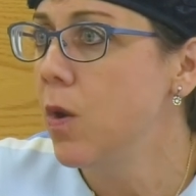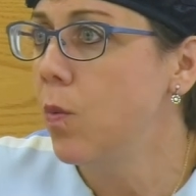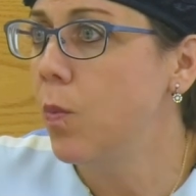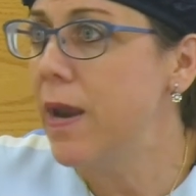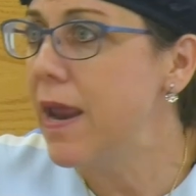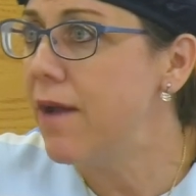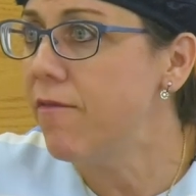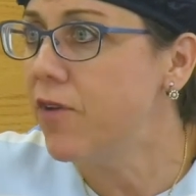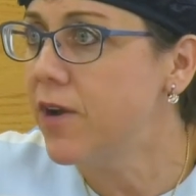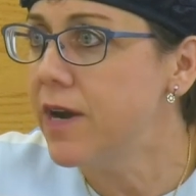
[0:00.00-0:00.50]

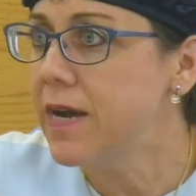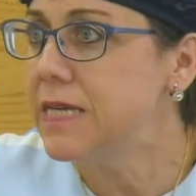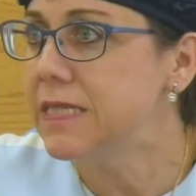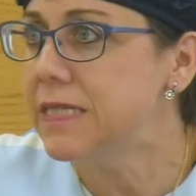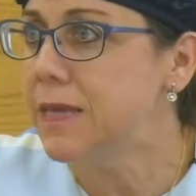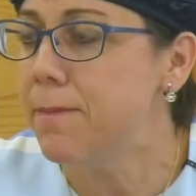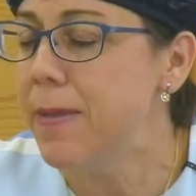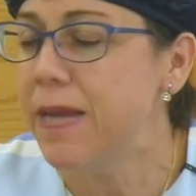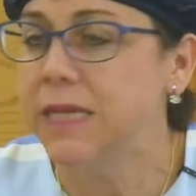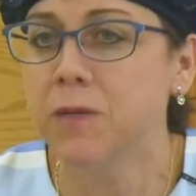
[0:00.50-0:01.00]
Whatever it is
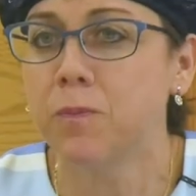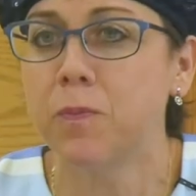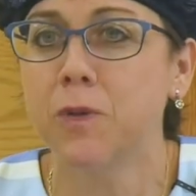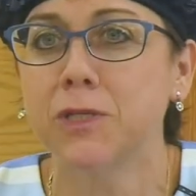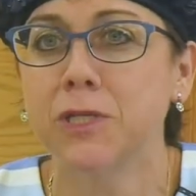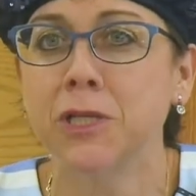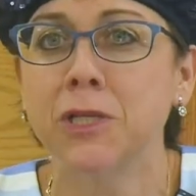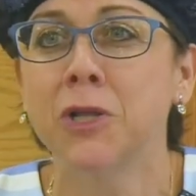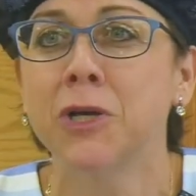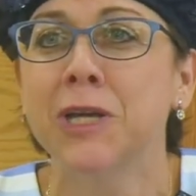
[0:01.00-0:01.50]
that makes a
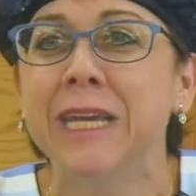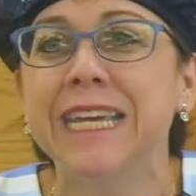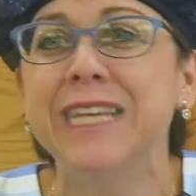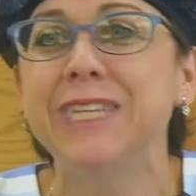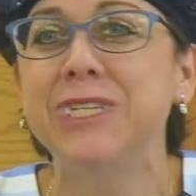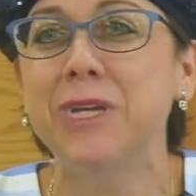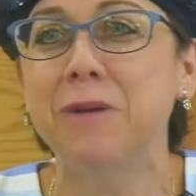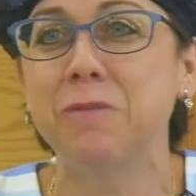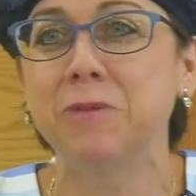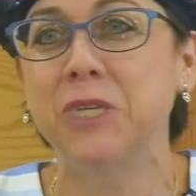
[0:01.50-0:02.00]
person look
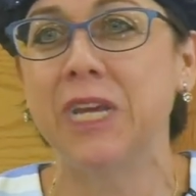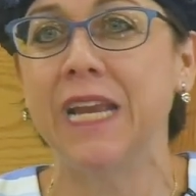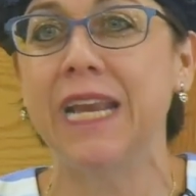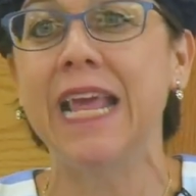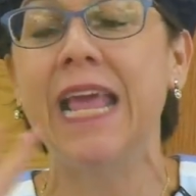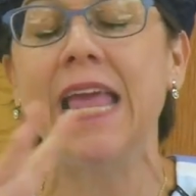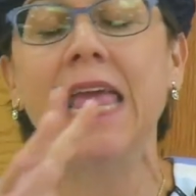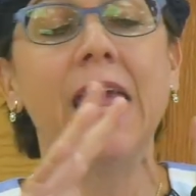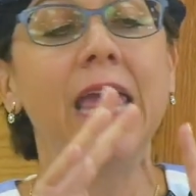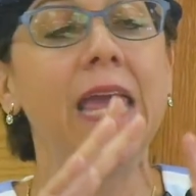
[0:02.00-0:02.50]
Egyptian,
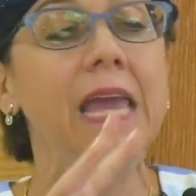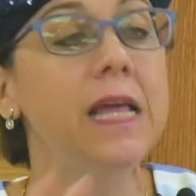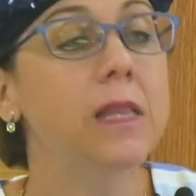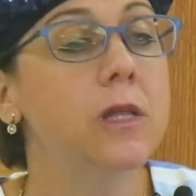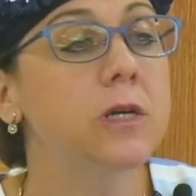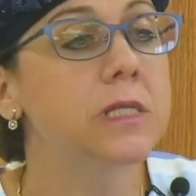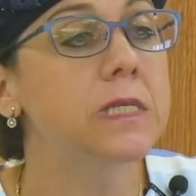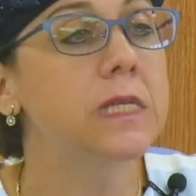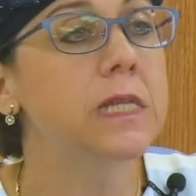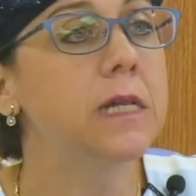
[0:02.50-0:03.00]
he
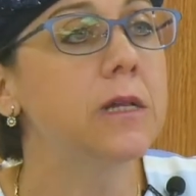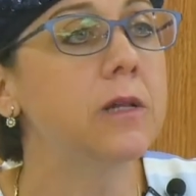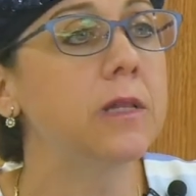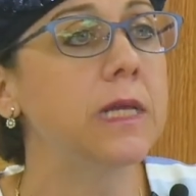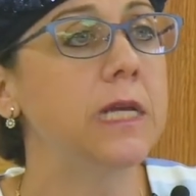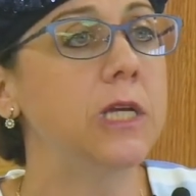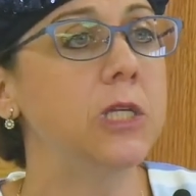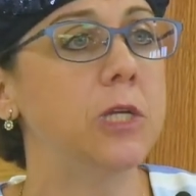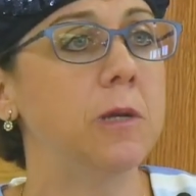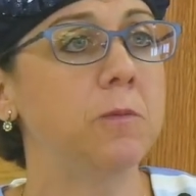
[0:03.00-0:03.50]
looks
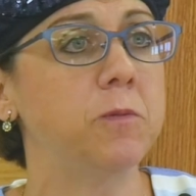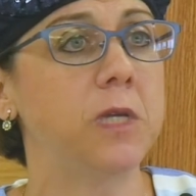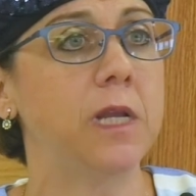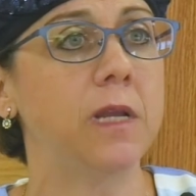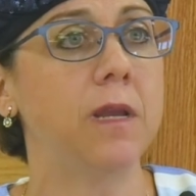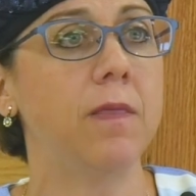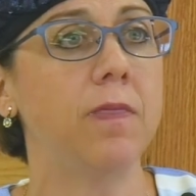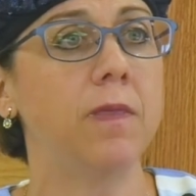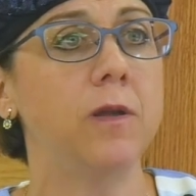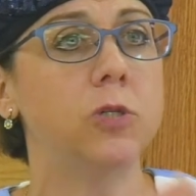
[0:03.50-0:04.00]
clearly
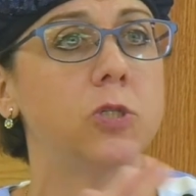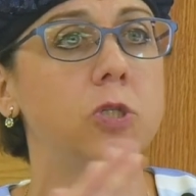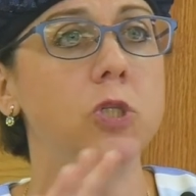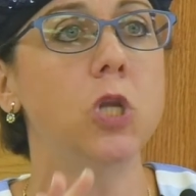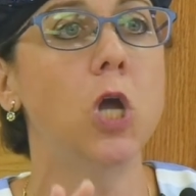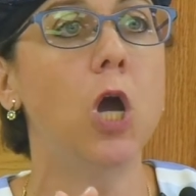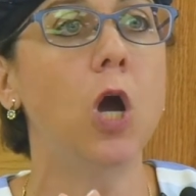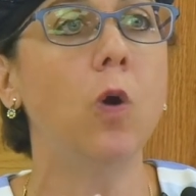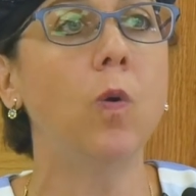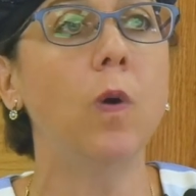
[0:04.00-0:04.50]
Egyptian. There's
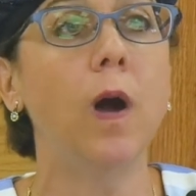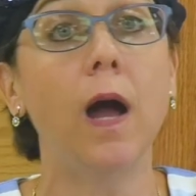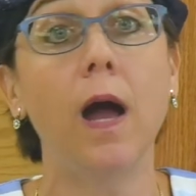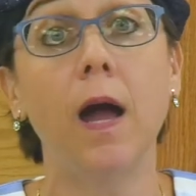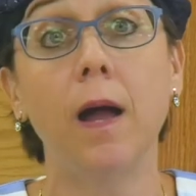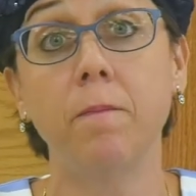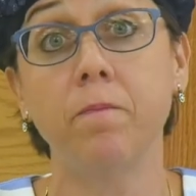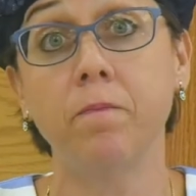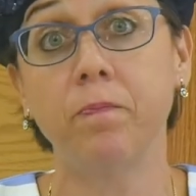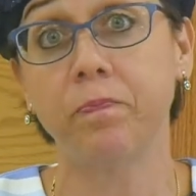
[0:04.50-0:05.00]
no,
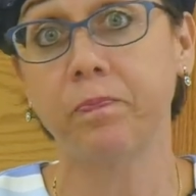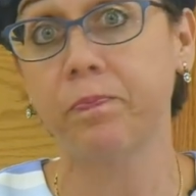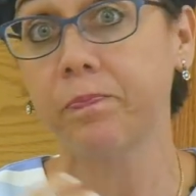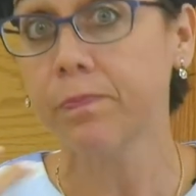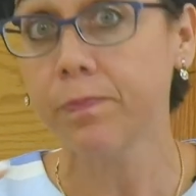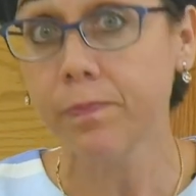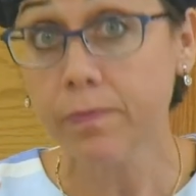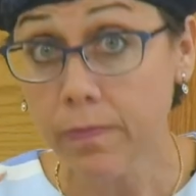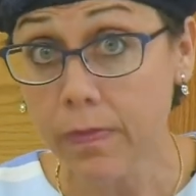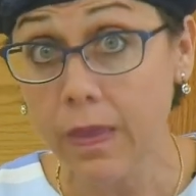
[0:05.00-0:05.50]
um,
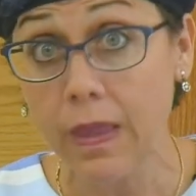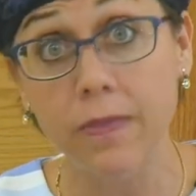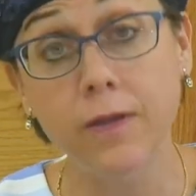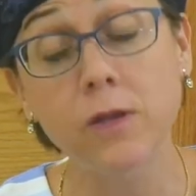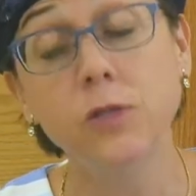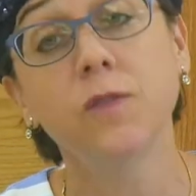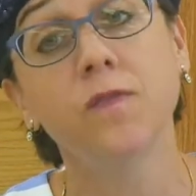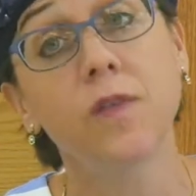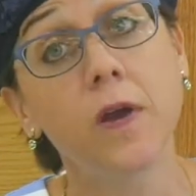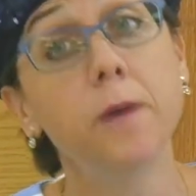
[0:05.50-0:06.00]

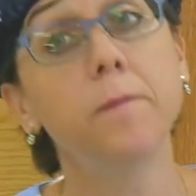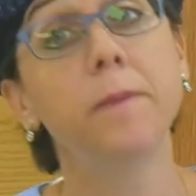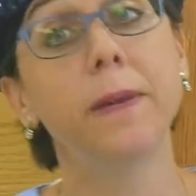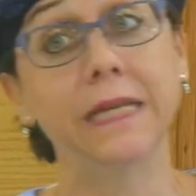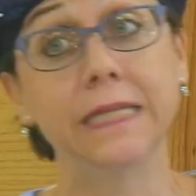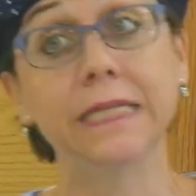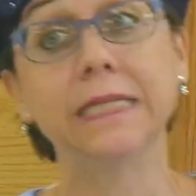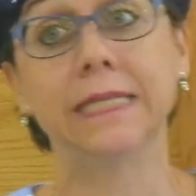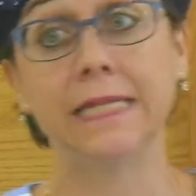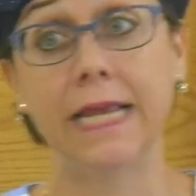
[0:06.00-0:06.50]
there's a very
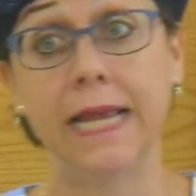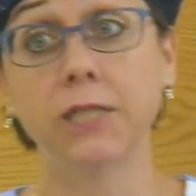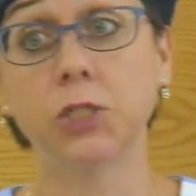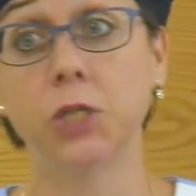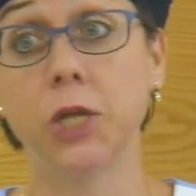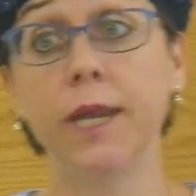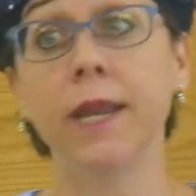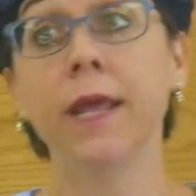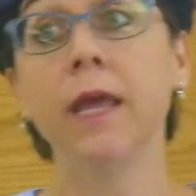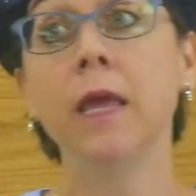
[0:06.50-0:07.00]
big
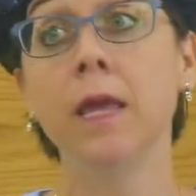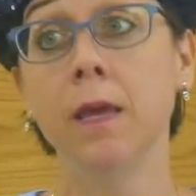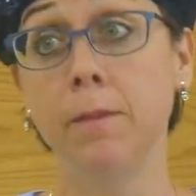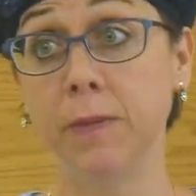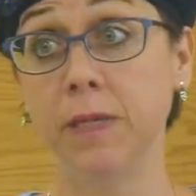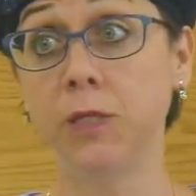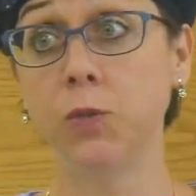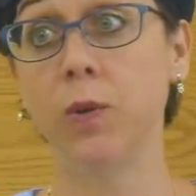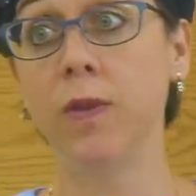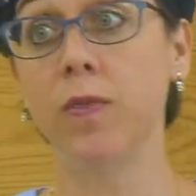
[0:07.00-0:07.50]
distinction
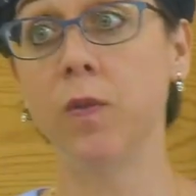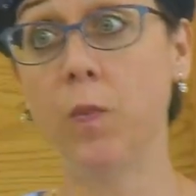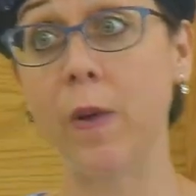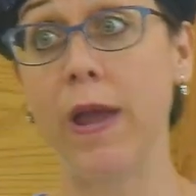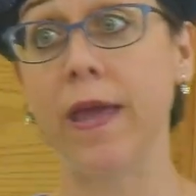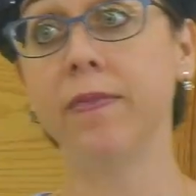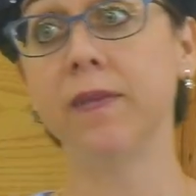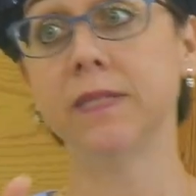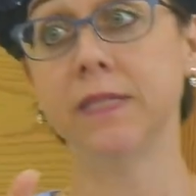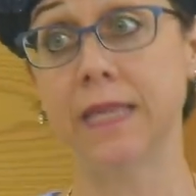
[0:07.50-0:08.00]
between the
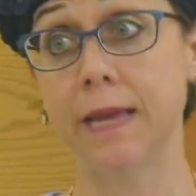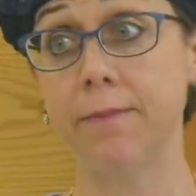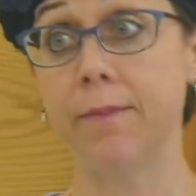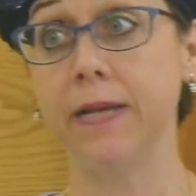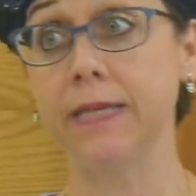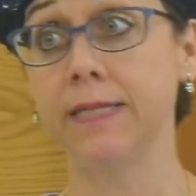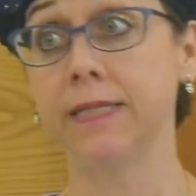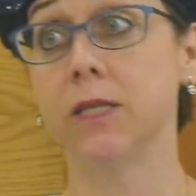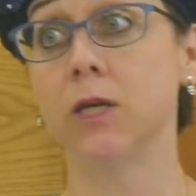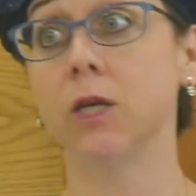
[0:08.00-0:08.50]
way the
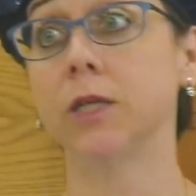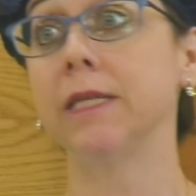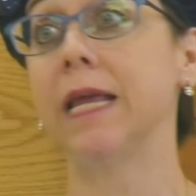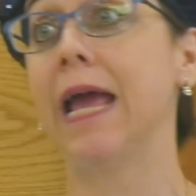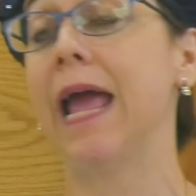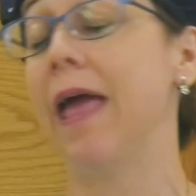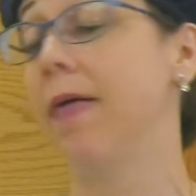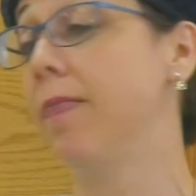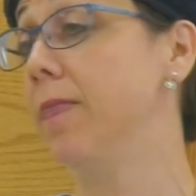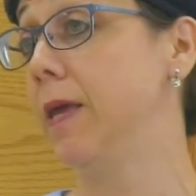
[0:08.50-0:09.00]
Semites looked
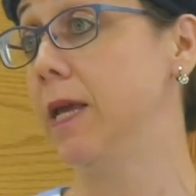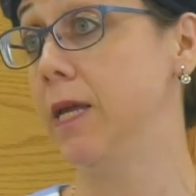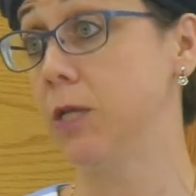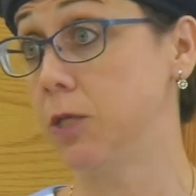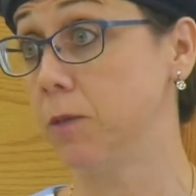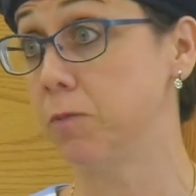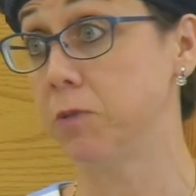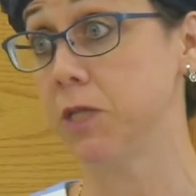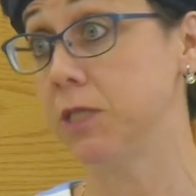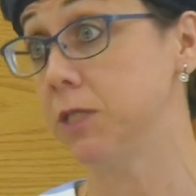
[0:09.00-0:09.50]
and the
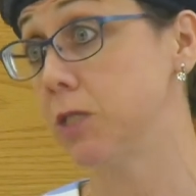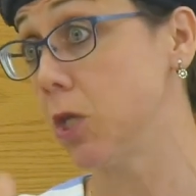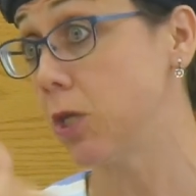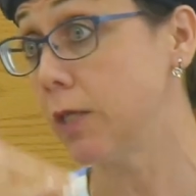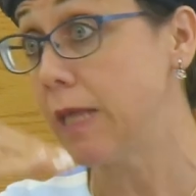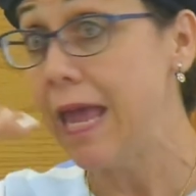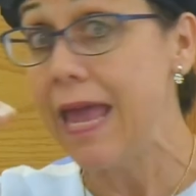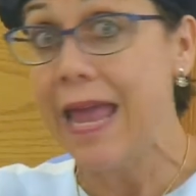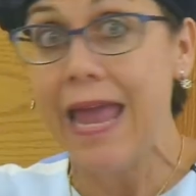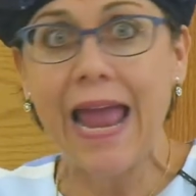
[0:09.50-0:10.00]
Egyptians
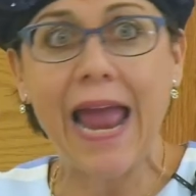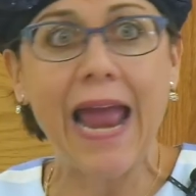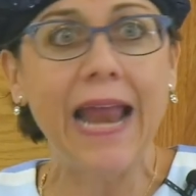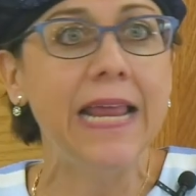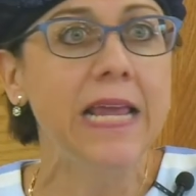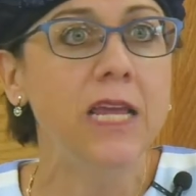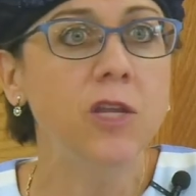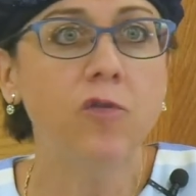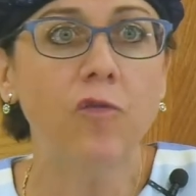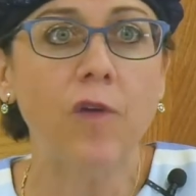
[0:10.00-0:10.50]
looked.
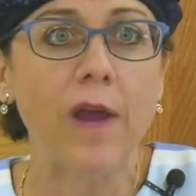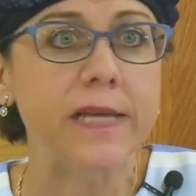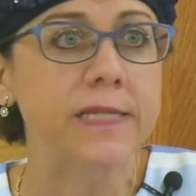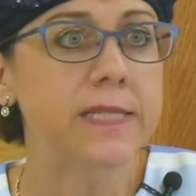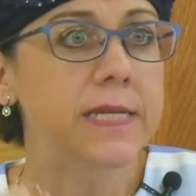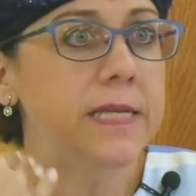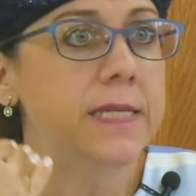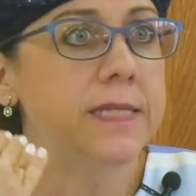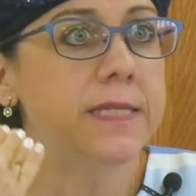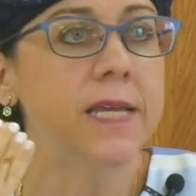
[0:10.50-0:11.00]
And he
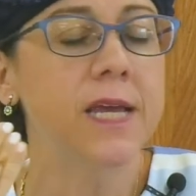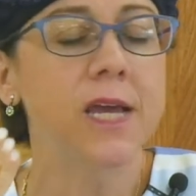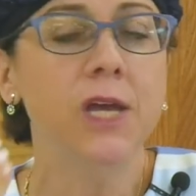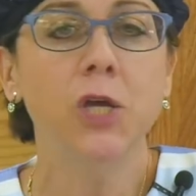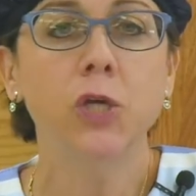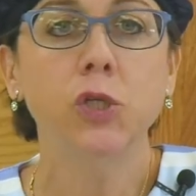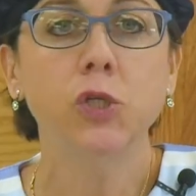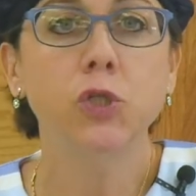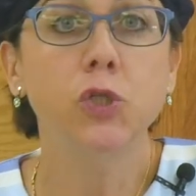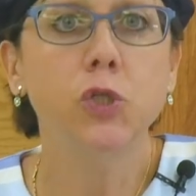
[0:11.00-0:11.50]
dresses,
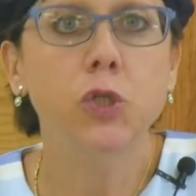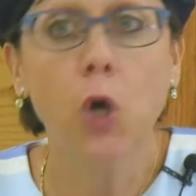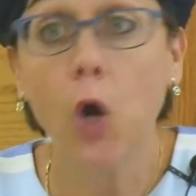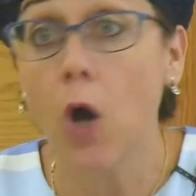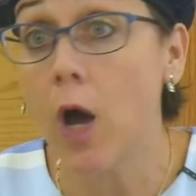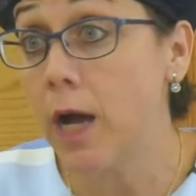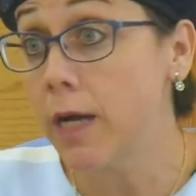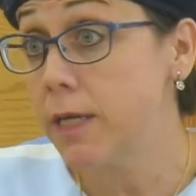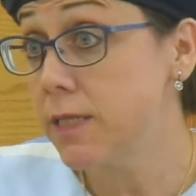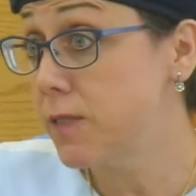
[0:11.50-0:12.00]

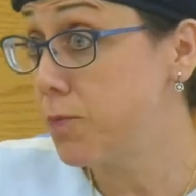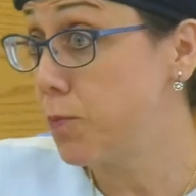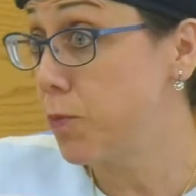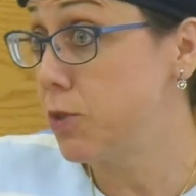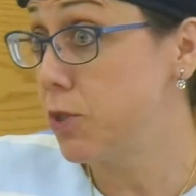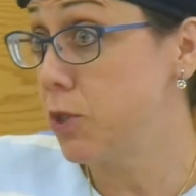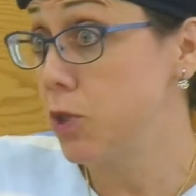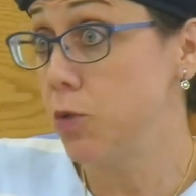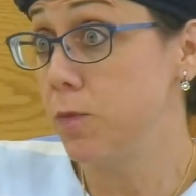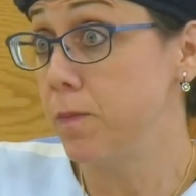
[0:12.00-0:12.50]
talks,
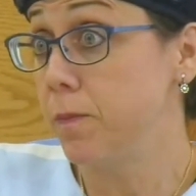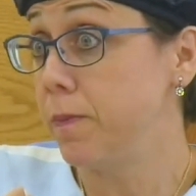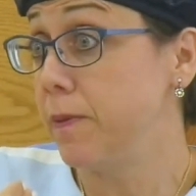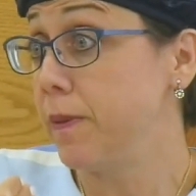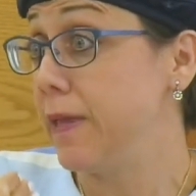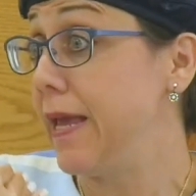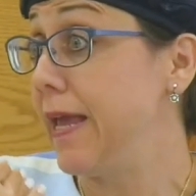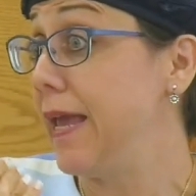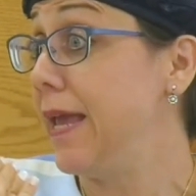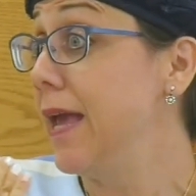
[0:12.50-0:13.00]

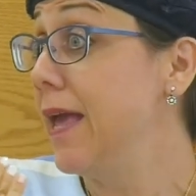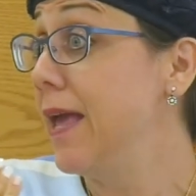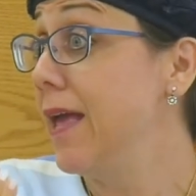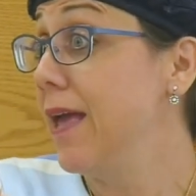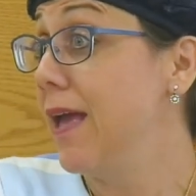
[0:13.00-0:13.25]
presumably,